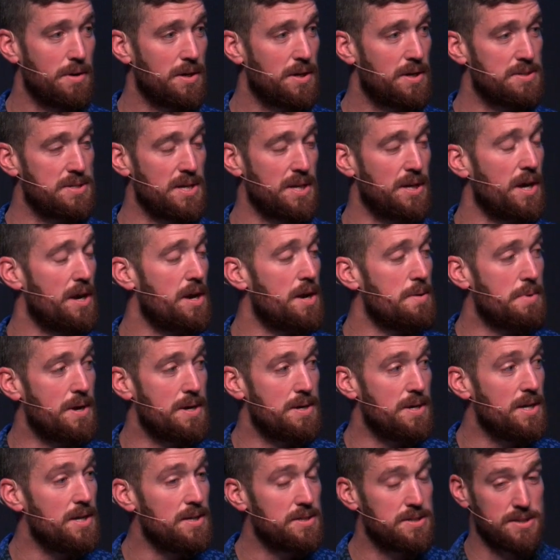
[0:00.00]
Because I got on my
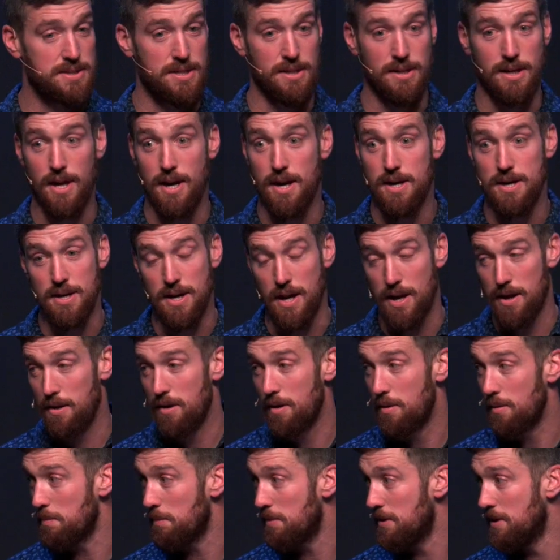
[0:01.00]
knees and said, God, I need
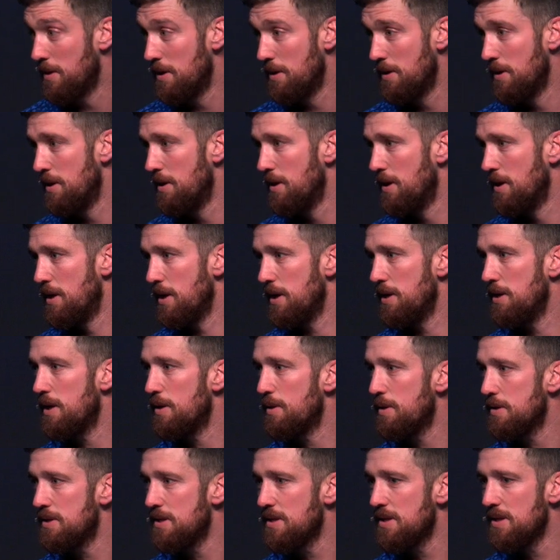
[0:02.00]
help. You
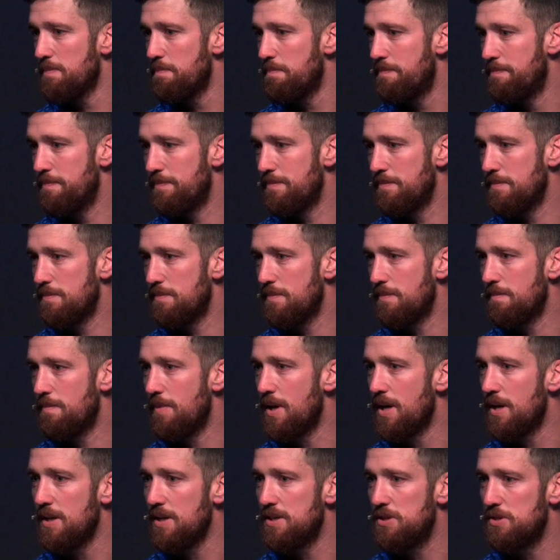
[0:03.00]
know He did?
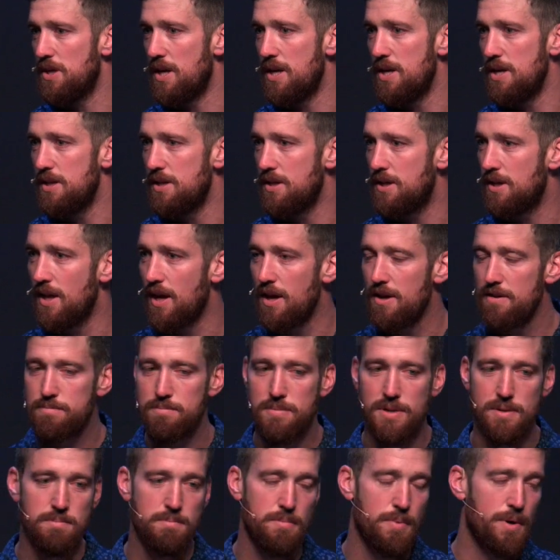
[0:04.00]
Man, He, he gave
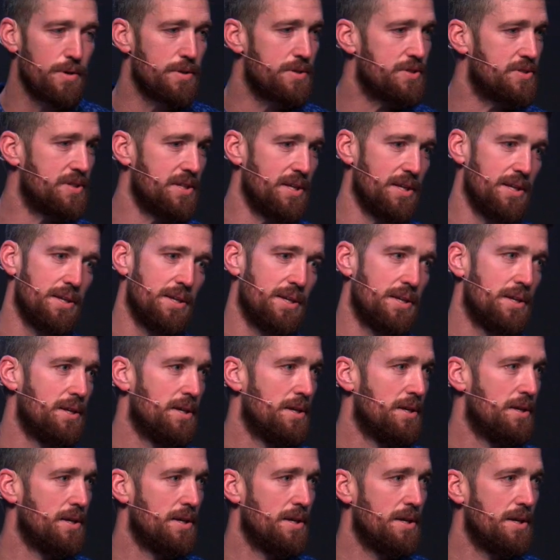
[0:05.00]
me mercy,
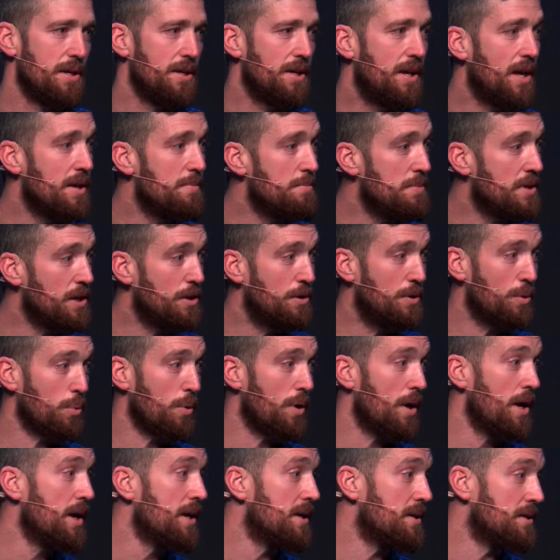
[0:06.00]
He gave me
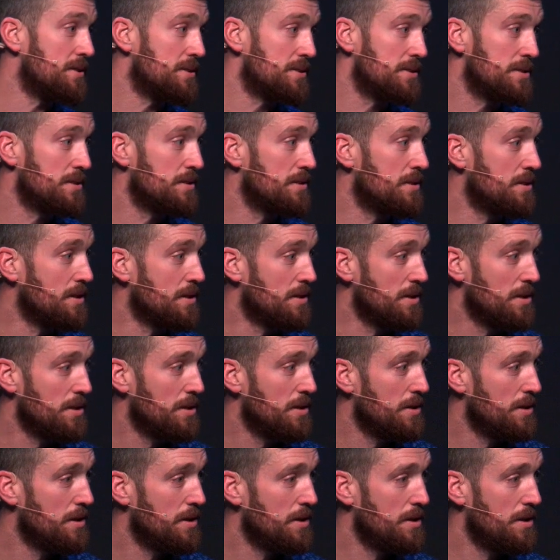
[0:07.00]
grace.
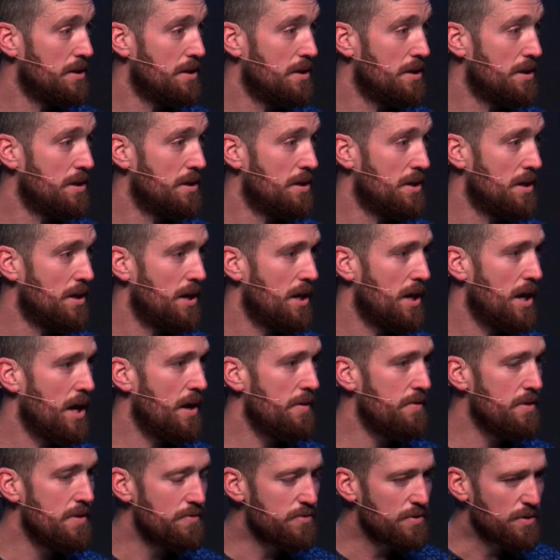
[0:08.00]

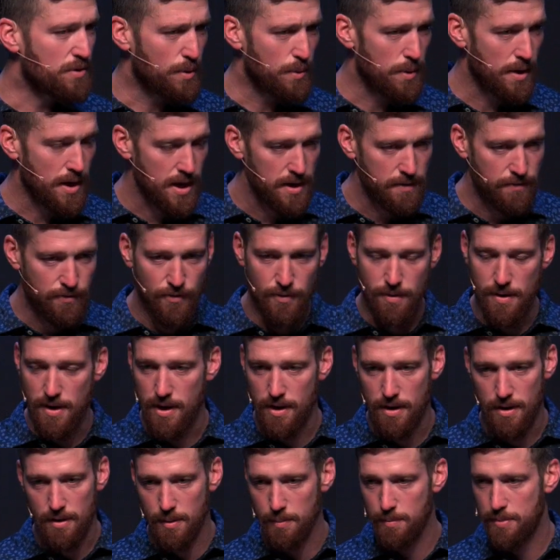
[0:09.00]
Have you ever cried for
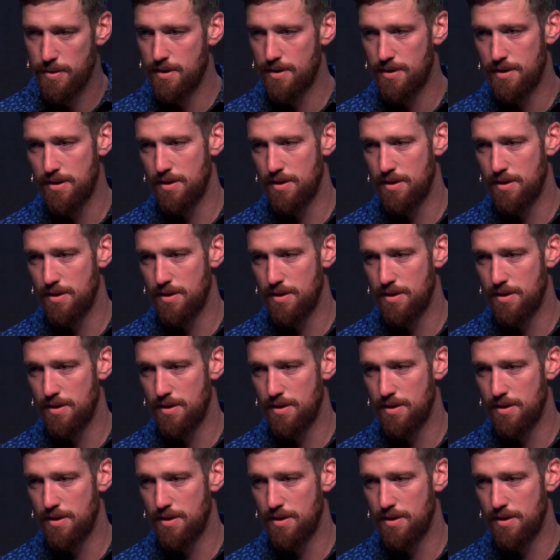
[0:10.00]
help?